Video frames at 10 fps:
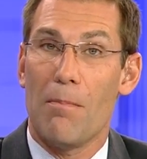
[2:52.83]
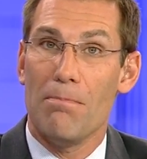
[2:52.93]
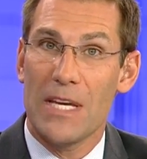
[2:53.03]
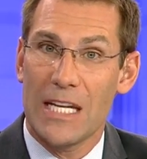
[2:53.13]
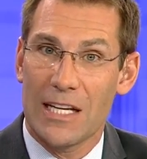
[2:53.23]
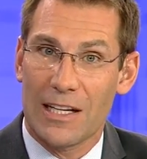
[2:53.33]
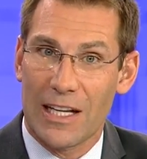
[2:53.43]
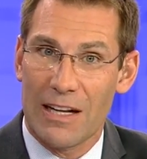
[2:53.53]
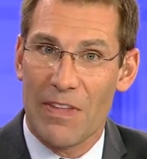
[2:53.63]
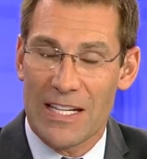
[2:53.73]

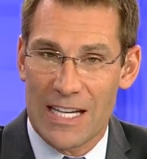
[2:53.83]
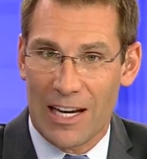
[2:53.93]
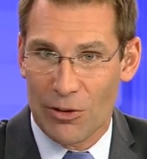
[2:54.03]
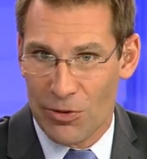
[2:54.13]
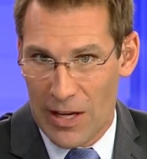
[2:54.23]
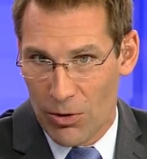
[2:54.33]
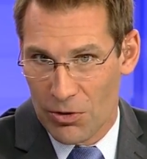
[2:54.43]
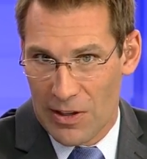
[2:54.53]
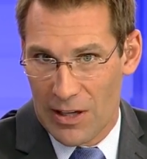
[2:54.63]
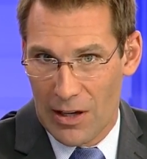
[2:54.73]
Immediately, they tell us there is
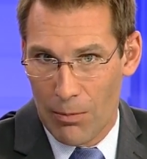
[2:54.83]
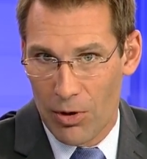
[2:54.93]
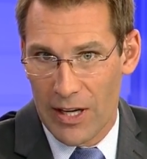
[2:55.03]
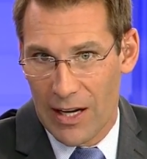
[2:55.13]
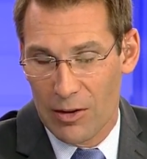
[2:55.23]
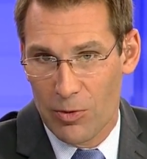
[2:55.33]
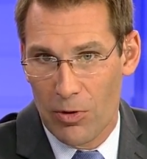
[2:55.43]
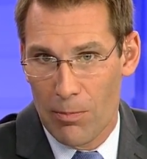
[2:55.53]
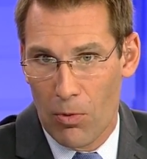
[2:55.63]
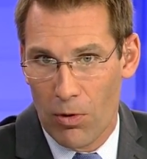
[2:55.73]
that number again. It's
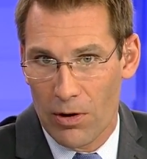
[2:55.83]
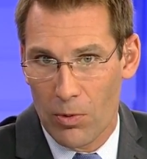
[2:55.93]
very important.